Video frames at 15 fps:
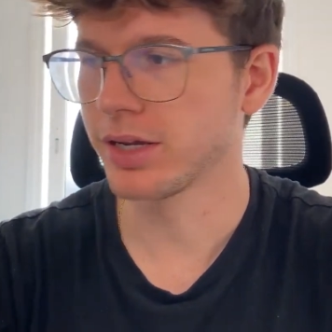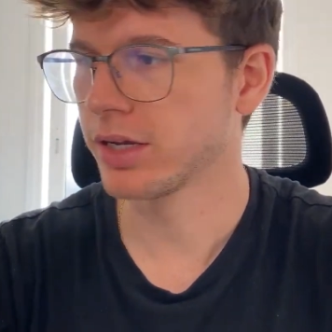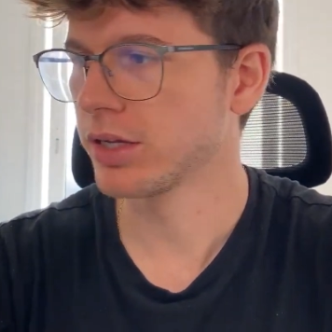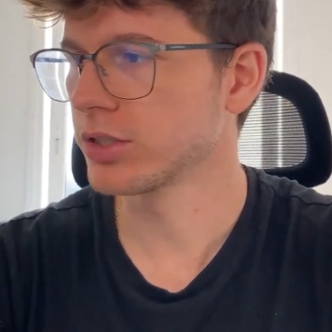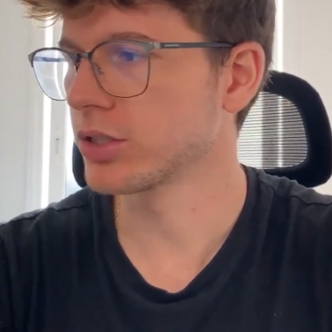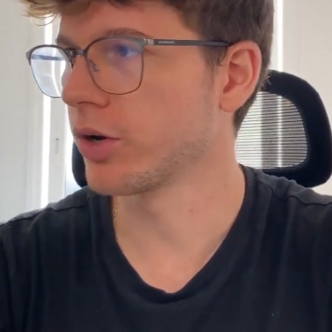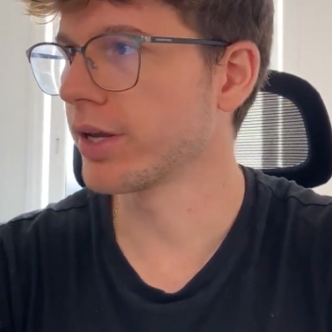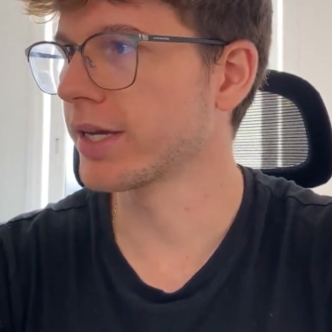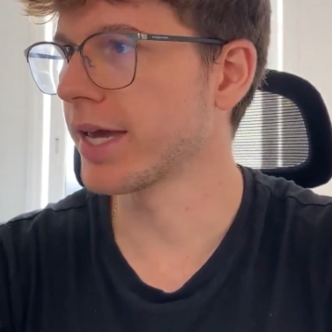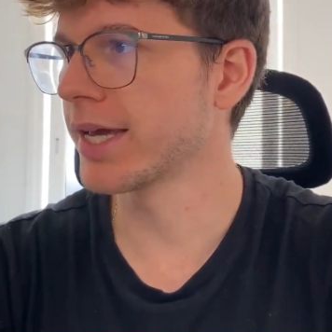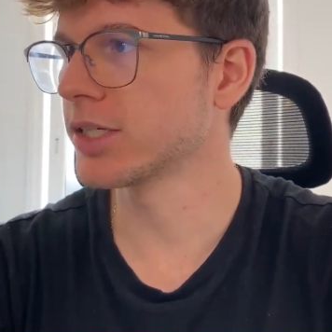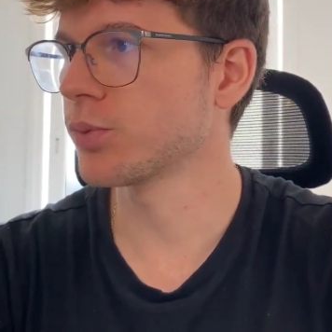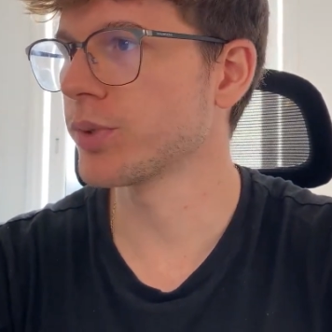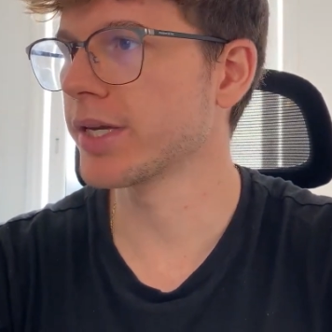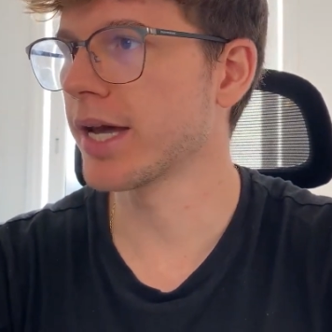So in
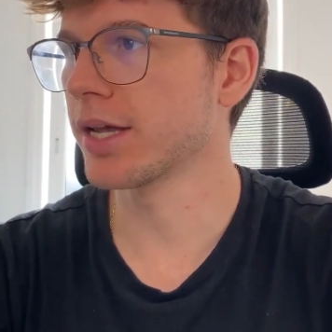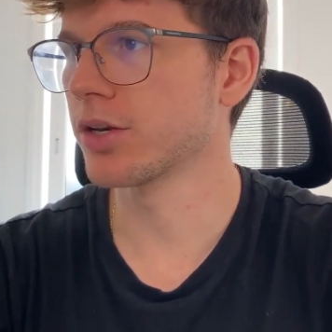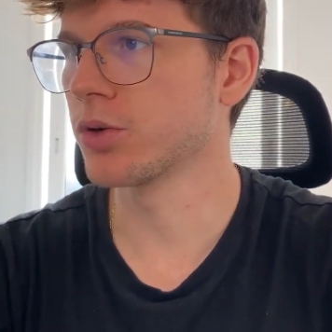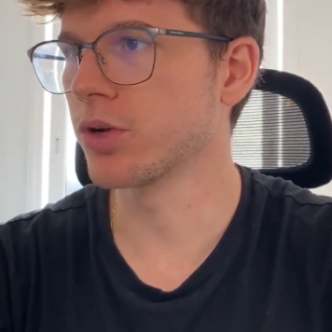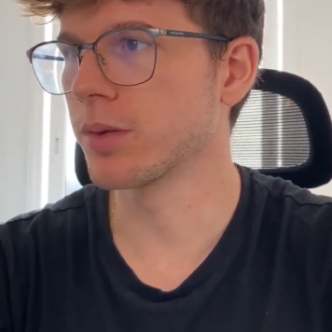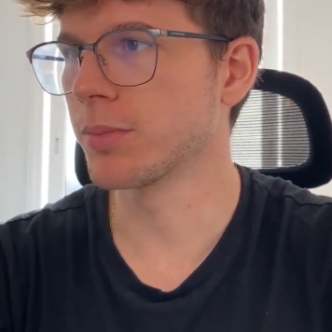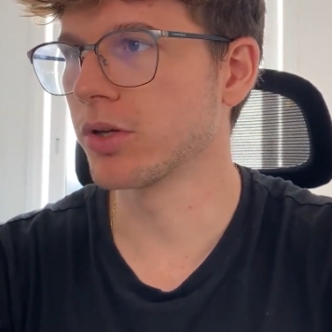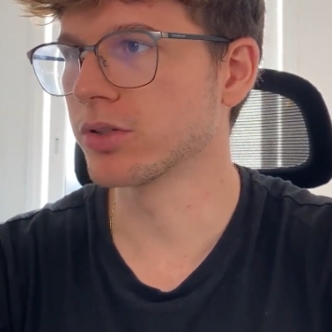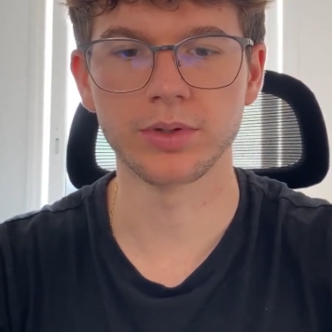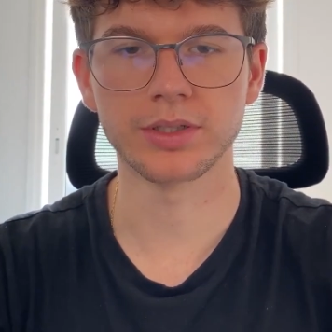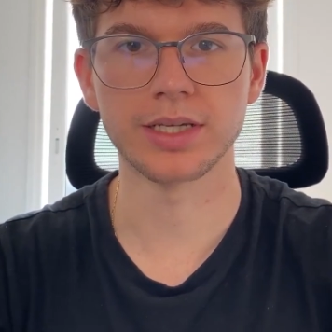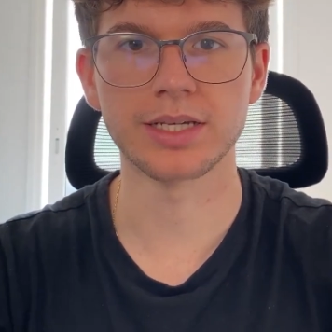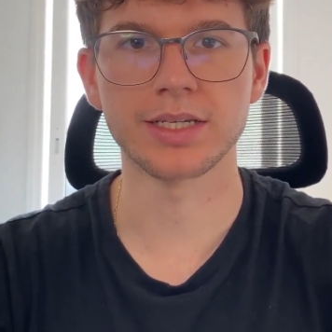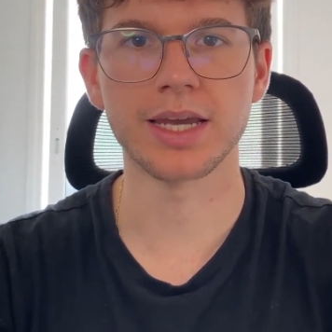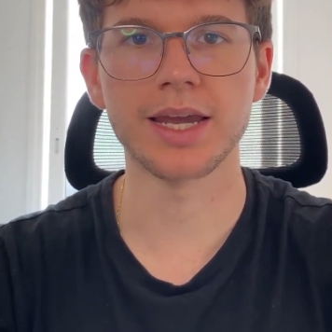case we get new emails,
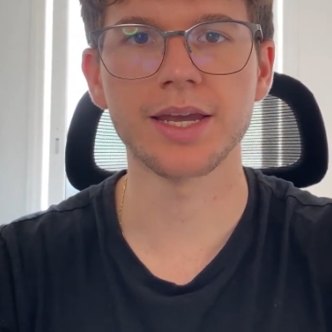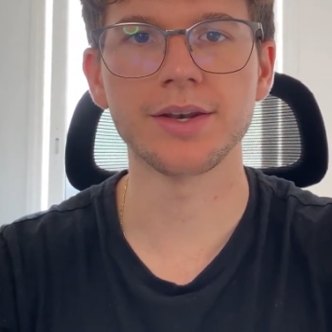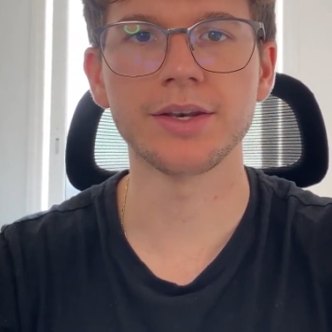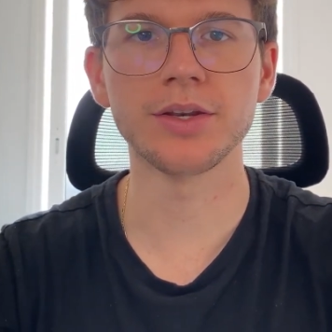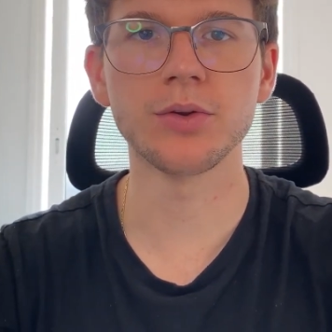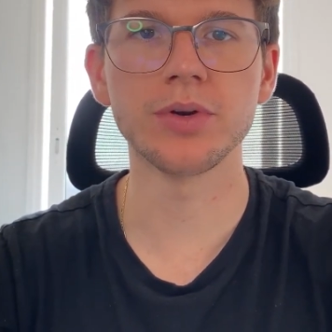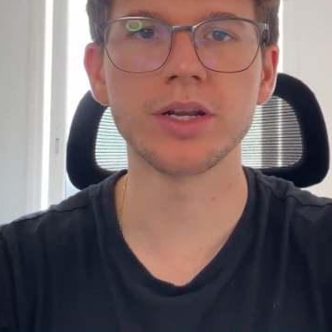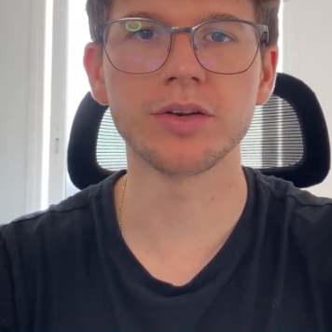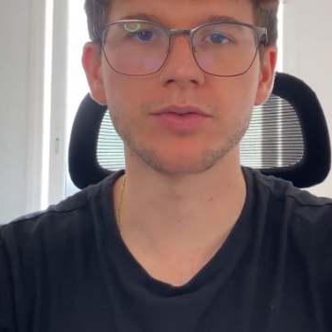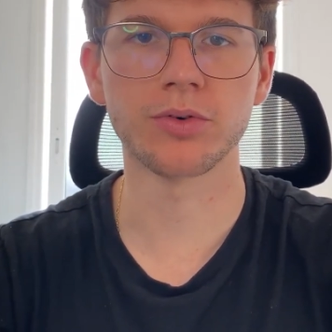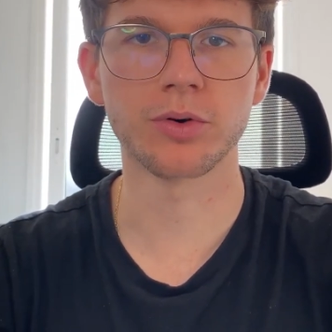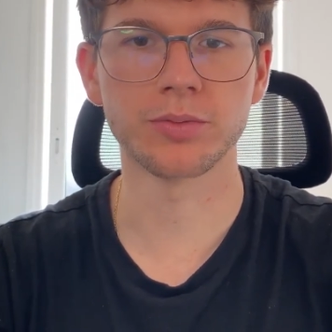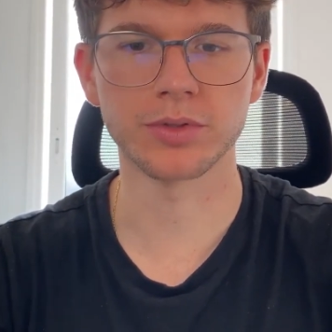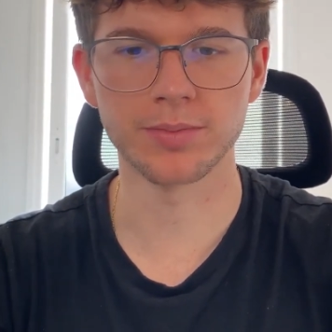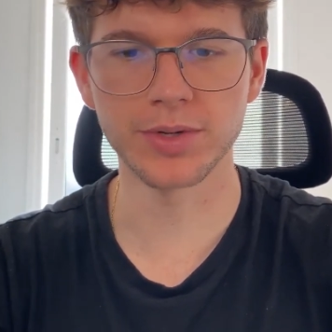says, hey, new lead
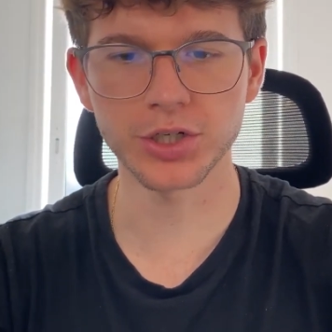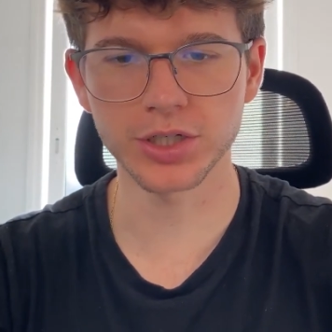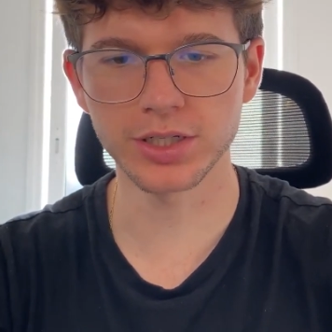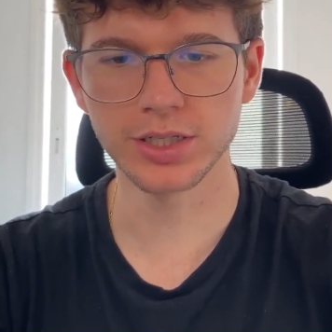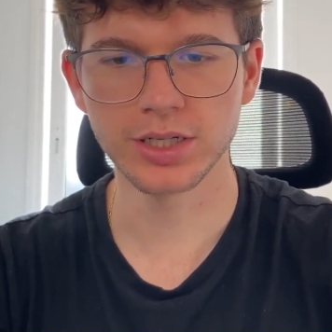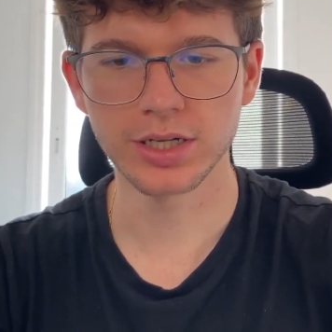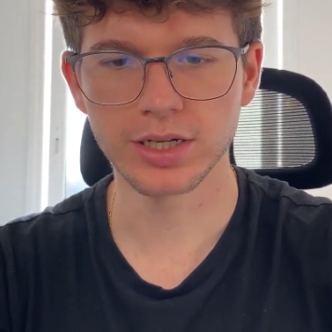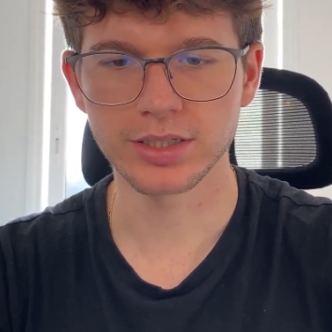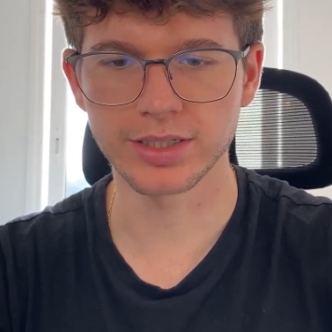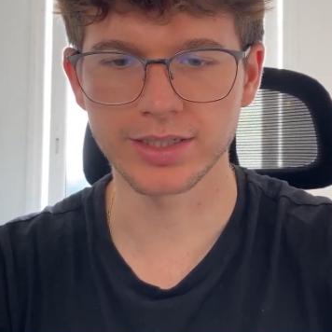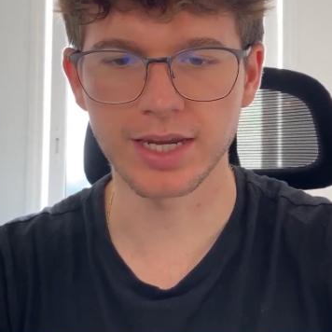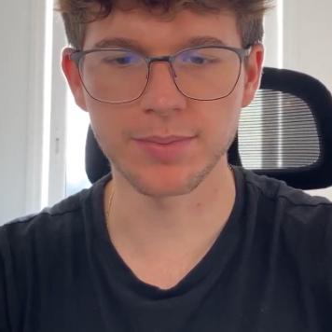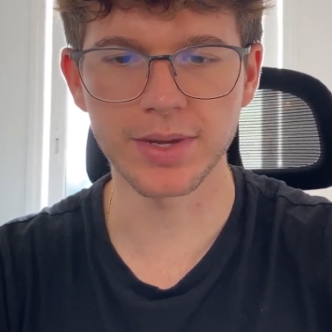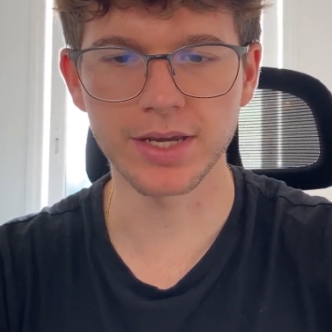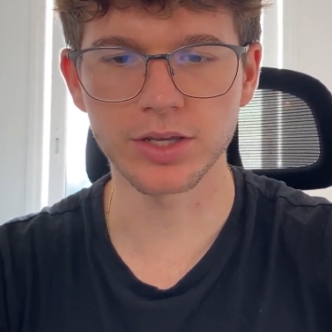form submission. It says,
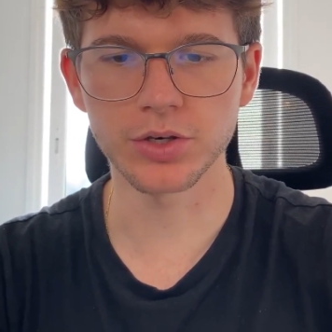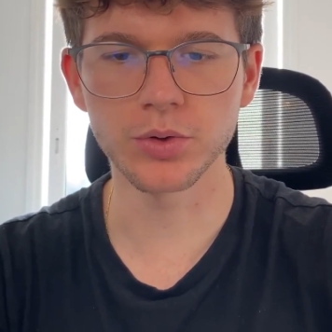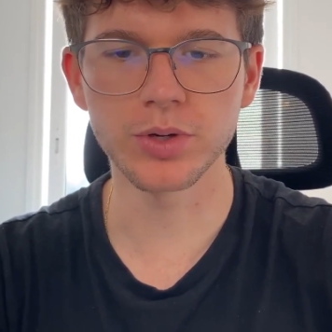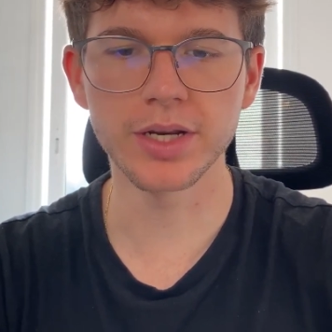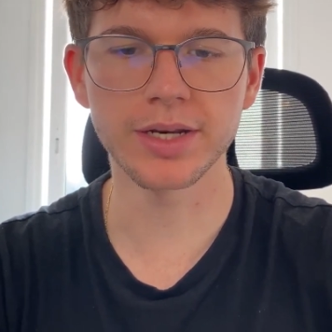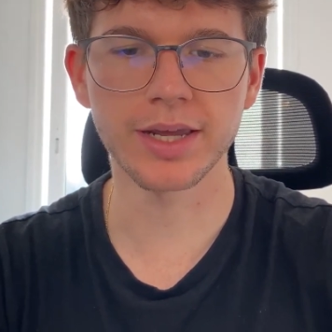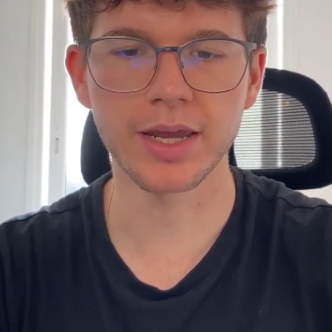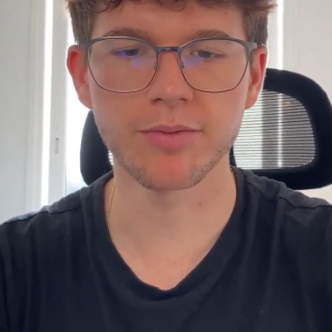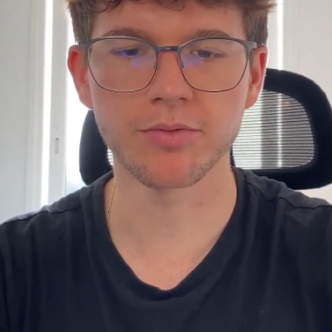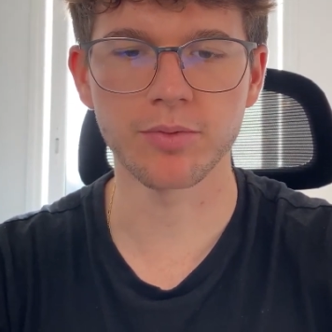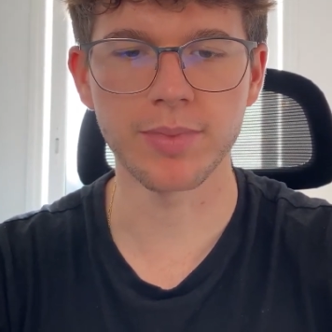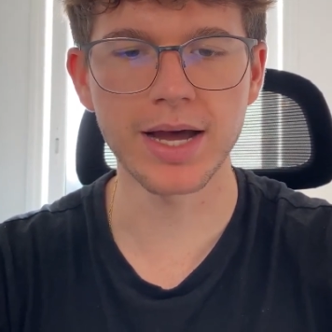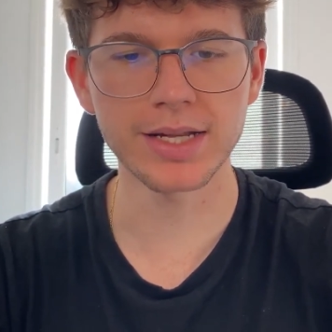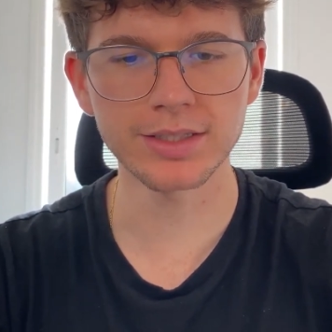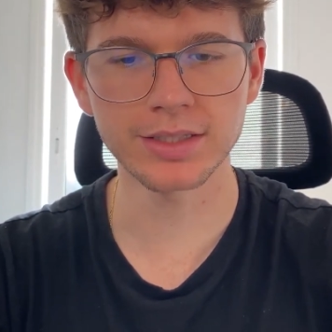hey, make new lead came from
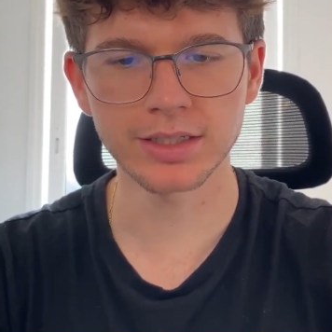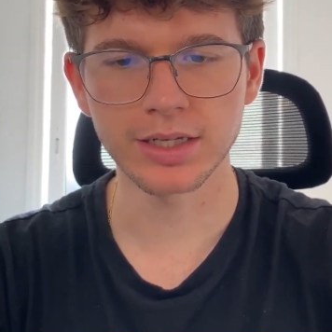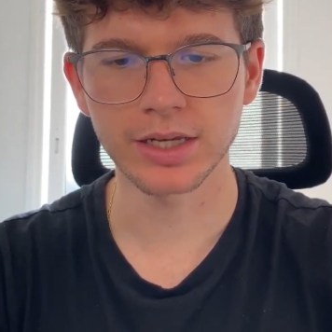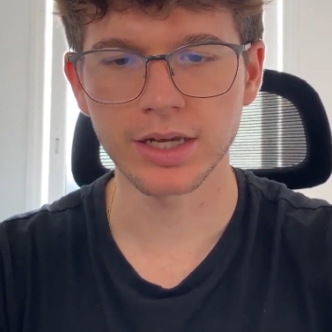ads.